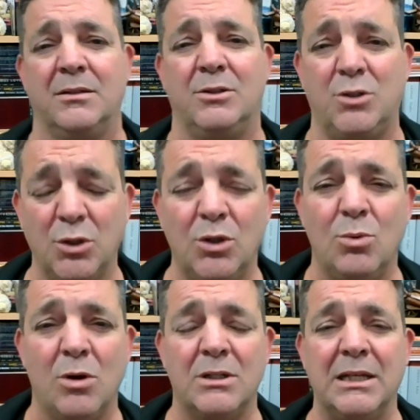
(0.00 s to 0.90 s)
Do you
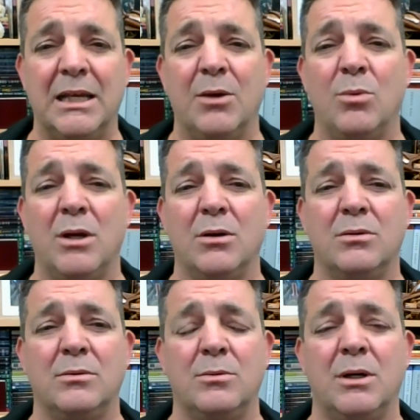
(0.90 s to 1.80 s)
want to get
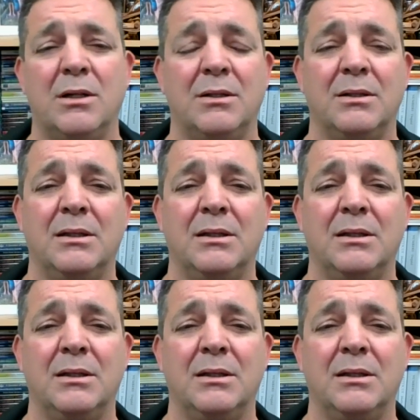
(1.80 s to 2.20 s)
well?